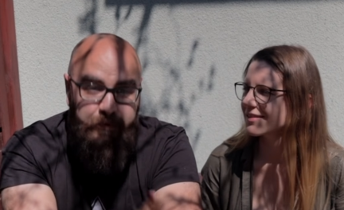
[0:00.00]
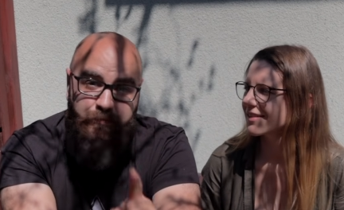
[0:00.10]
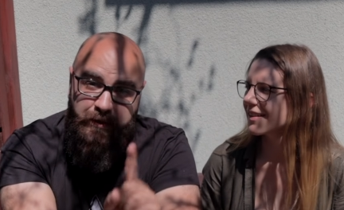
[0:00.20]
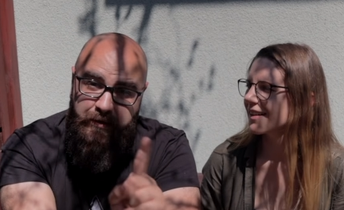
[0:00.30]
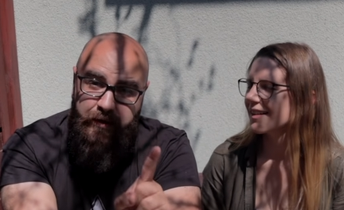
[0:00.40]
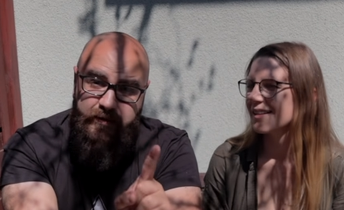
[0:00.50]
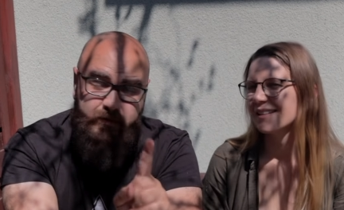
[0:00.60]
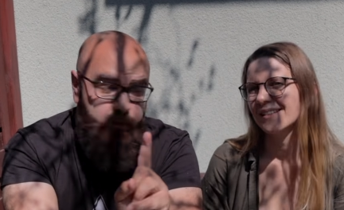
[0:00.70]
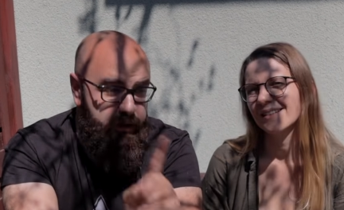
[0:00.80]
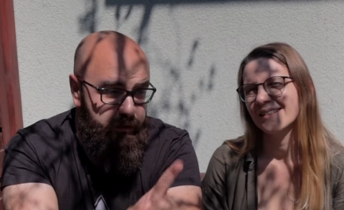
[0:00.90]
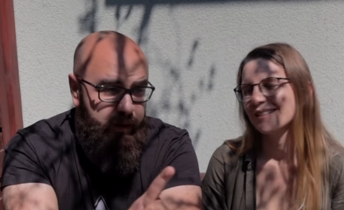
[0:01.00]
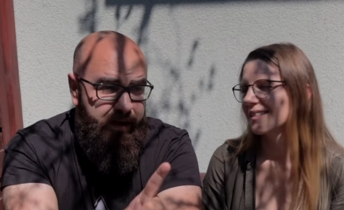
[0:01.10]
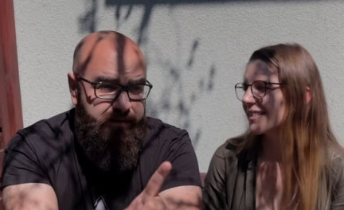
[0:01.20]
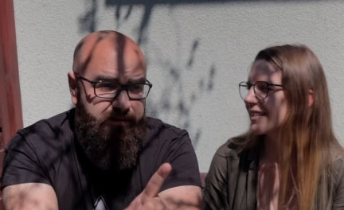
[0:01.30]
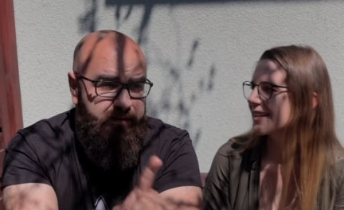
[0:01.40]
Speaker 1: because when you
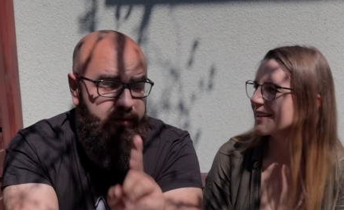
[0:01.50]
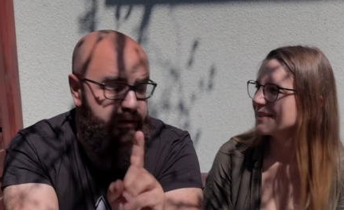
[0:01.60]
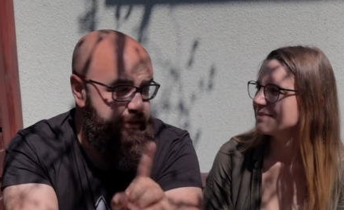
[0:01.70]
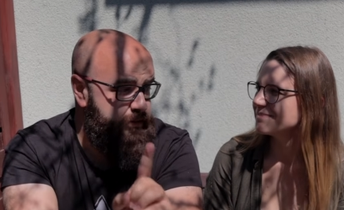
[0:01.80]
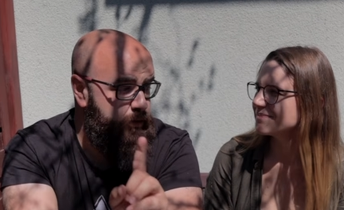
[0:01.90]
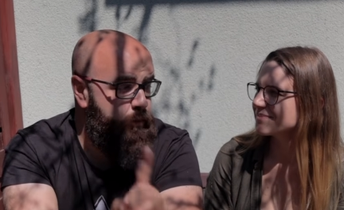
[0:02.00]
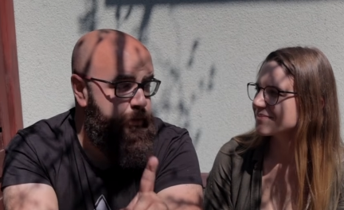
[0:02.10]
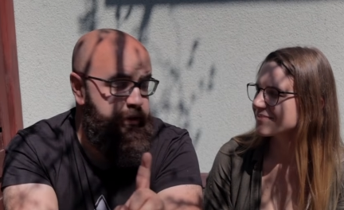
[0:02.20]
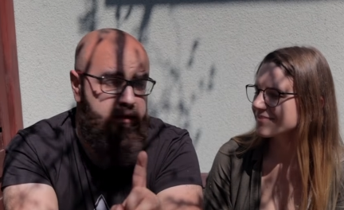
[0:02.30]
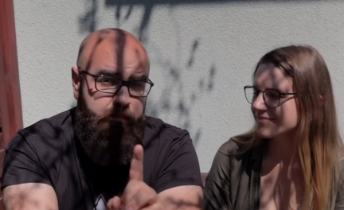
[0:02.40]
ask, you are just opening